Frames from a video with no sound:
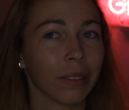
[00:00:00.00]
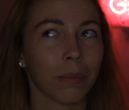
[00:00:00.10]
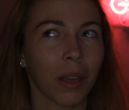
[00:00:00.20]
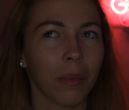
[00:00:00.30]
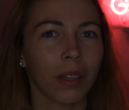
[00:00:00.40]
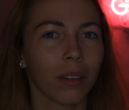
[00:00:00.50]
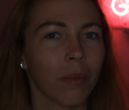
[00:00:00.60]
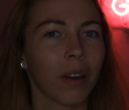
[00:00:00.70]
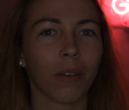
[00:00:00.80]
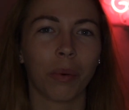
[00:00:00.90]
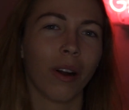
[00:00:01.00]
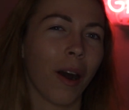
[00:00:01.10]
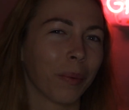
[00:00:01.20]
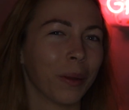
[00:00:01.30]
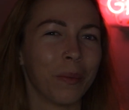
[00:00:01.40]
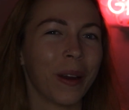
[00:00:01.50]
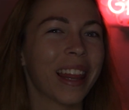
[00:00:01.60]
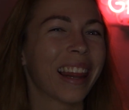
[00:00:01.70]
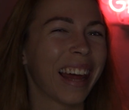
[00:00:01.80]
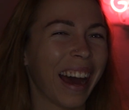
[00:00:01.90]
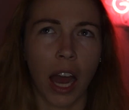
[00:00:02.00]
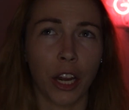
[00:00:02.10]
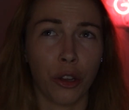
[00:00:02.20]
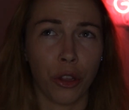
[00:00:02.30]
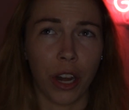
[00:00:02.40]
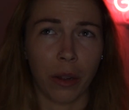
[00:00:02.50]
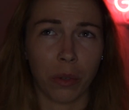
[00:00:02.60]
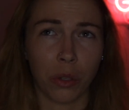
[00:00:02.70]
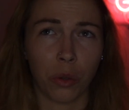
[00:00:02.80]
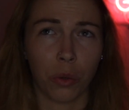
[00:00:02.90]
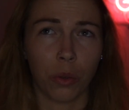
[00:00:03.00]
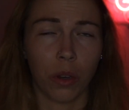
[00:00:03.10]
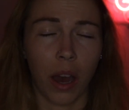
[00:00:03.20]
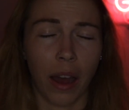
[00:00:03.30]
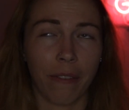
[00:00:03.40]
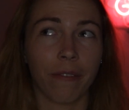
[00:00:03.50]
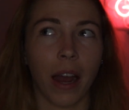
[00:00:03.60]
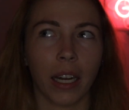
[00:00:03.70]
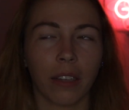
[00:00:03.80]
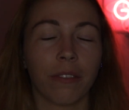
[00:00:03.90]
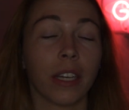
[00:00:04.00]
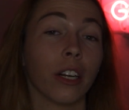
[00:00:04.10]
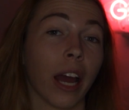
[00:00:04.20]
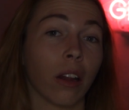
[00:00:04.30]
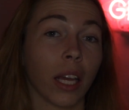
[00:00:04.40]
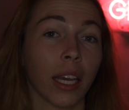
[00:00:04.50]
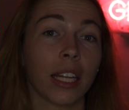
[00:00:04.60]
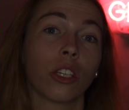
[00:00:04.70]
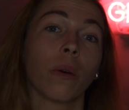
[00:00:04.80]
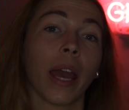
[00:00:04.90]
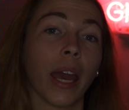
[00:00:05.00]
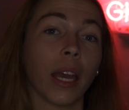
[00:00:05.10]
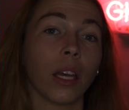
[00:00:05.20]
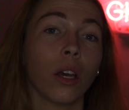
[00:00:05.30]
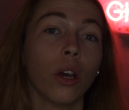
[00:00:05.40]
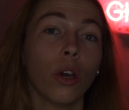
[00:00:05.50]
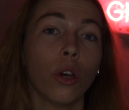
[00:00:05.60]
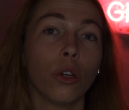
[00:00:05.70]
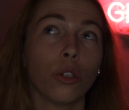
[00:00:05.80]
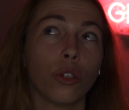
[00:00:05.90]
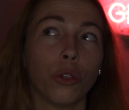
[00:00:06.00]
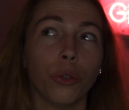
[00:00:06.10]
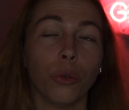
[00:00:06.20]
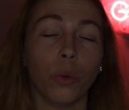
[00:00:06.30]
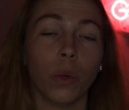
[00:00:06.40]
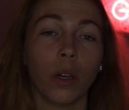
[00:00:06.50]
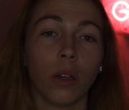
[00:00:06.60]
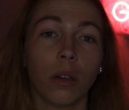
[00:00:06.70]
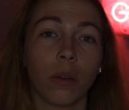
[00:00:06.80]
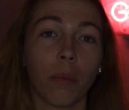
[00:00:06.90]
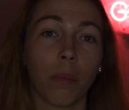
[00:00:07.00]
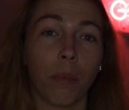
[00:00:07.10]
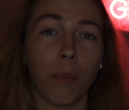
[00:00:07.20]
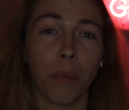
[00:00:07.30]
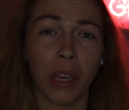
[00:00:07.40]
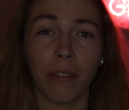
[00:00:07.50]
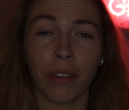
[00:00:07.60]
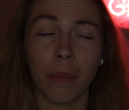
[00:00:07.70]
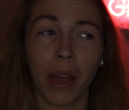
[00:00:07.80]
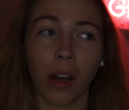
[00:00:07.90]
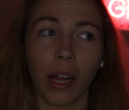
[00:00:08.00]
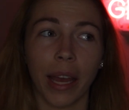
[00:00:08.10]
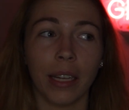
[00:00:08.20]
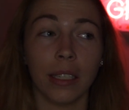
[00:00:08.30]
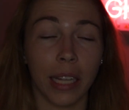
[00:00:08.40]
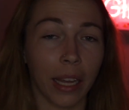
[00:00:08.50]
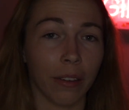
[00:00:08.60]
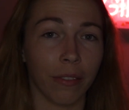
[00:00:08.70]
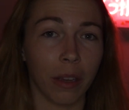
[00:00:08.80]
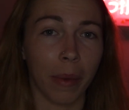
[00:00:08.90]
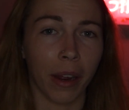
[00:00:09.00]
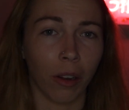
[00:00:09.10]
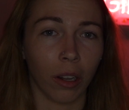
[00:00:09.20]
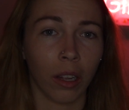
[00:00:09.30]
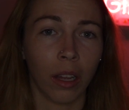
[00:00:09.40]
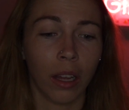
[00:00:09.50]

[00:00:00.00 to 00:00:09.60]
might be a little bit of a problem with that. I knew that I finally figured out like it's okay to be a female and date a female.